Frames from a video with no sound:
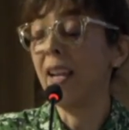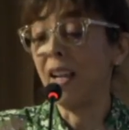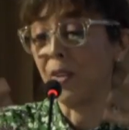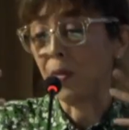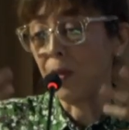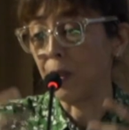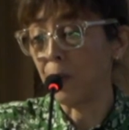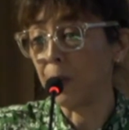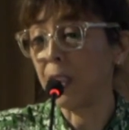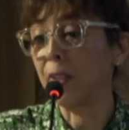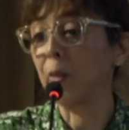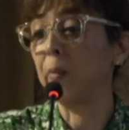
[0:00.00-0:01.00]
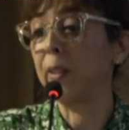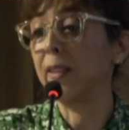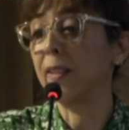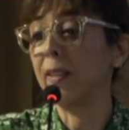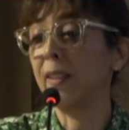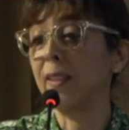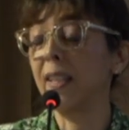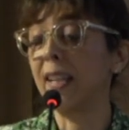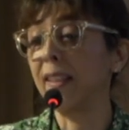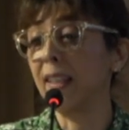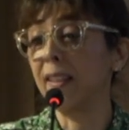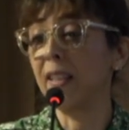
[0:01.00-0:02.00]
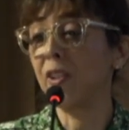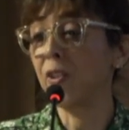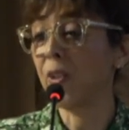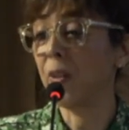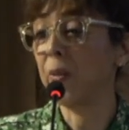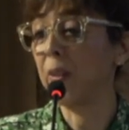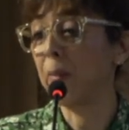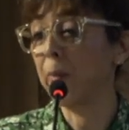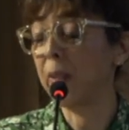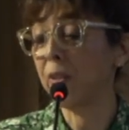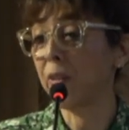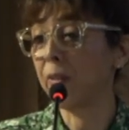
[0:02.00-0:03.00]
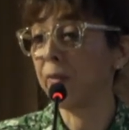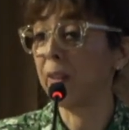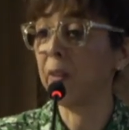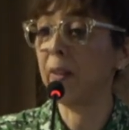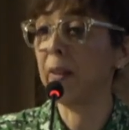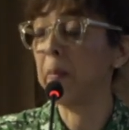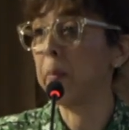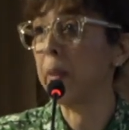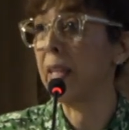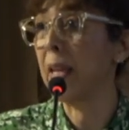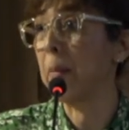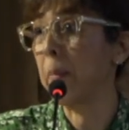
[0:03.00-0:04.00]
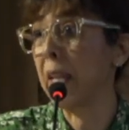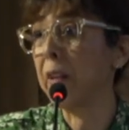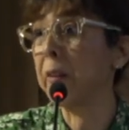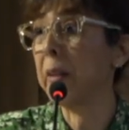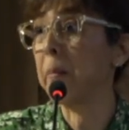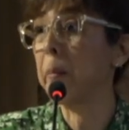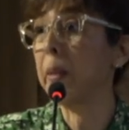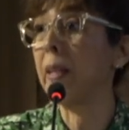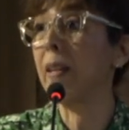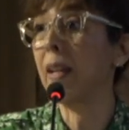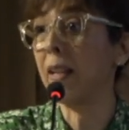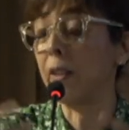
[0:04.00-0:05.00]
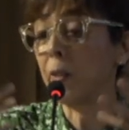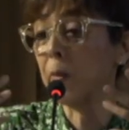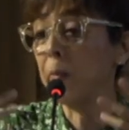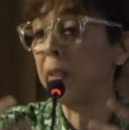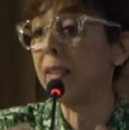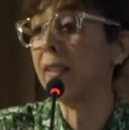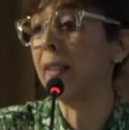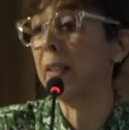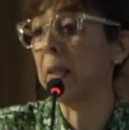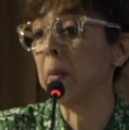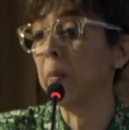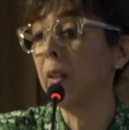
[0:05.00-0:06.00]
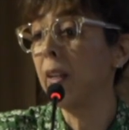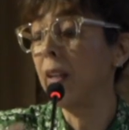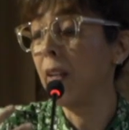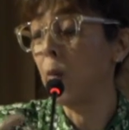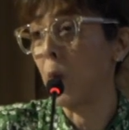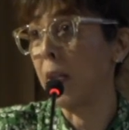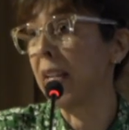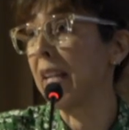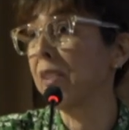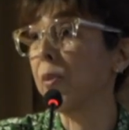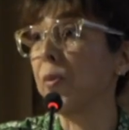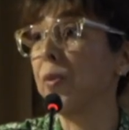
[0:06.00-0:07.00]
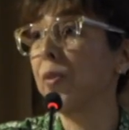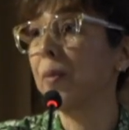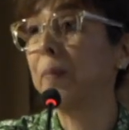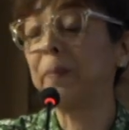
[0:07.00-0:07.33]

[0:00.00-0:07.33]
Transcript: And so it, com it completed her. And then they showed the picture of another M P, a male M P, and it completed him wearing a suit.